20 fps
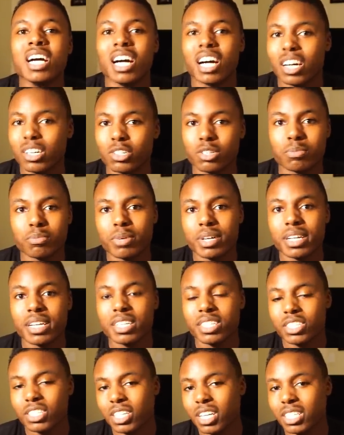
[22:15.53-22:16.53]
under
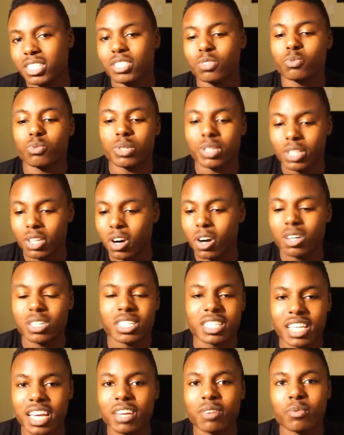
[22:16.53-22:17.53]
Brendan, just because it's really hard
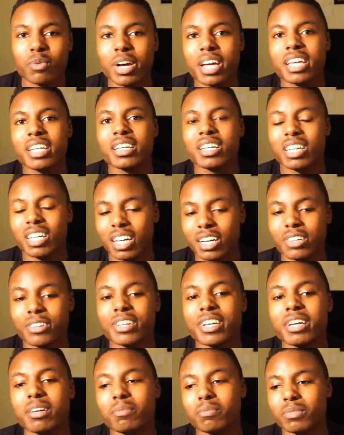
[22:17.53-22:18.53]
to gain weight under
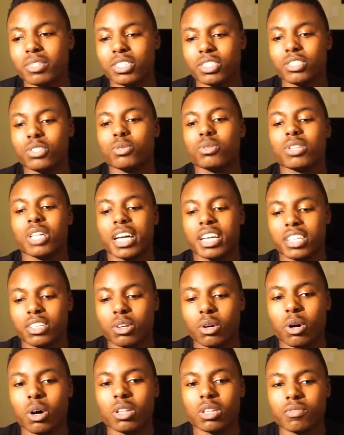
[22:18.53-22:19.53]
him, just due like, you
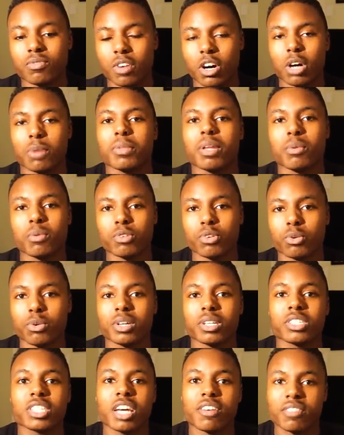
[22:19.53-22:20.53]
know, all the volume that we're
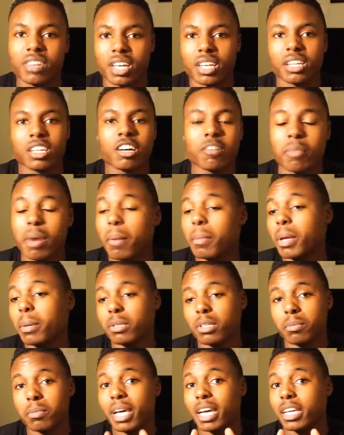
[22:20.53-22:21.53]
doing, just having to eat enough. But I'm able
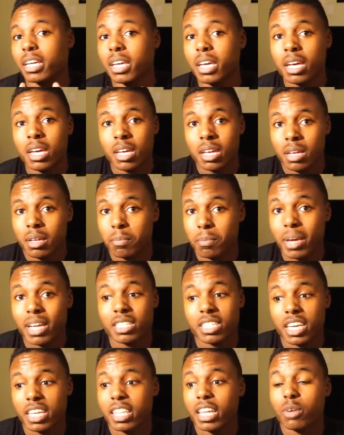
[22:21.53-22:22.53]
to make
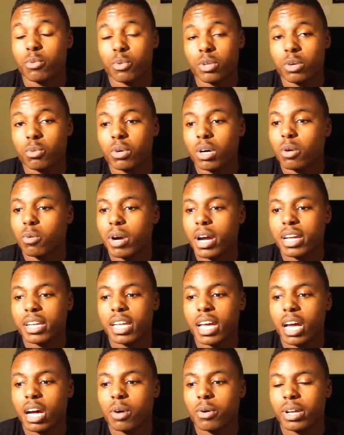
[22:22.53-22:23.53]
maintain that really well right
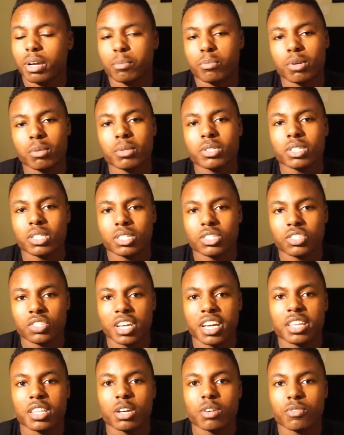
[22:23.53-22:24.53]
now, and I'm pretty much going to
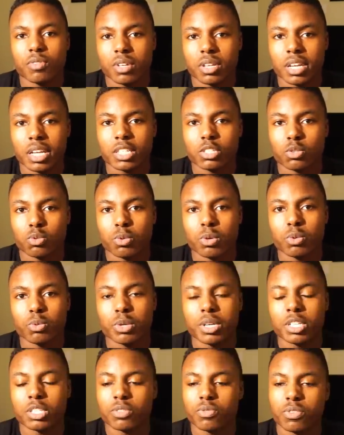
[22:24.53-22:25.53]
stay there for the next three
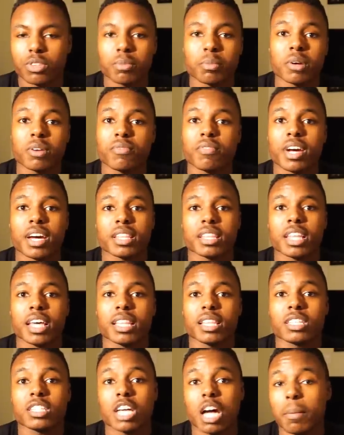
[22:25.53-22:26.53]
weeks for the mere fact
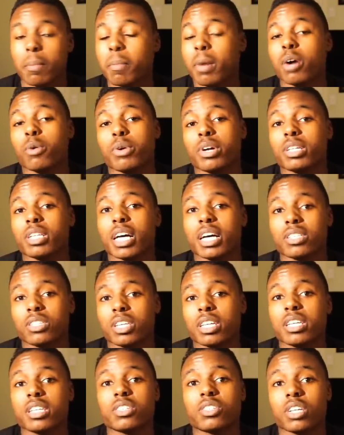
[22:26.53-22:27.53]
that the top of my weight
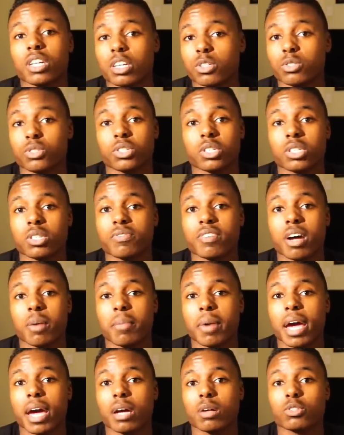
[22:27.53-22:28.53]
class is 165
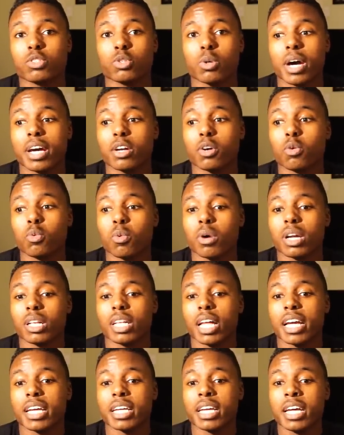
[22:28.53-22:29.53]
pounds, so I don't want to
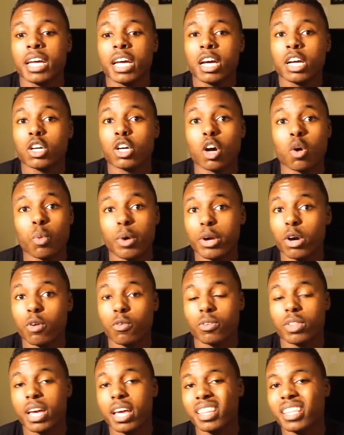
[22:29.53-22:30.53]
like go way
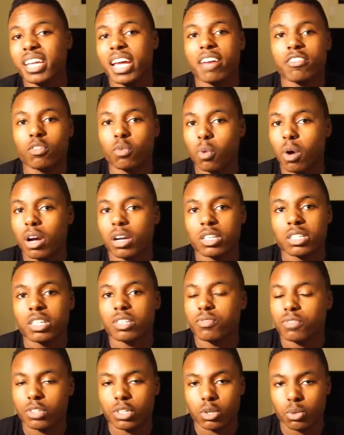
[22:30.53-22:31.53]
over that, then have to water
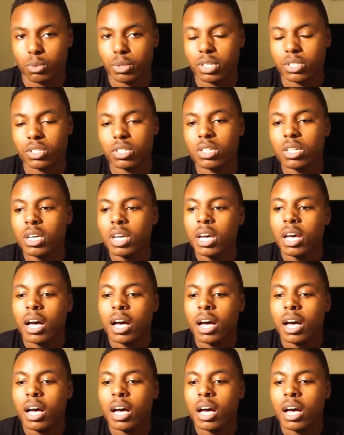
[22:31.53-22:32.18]
cut for no reason.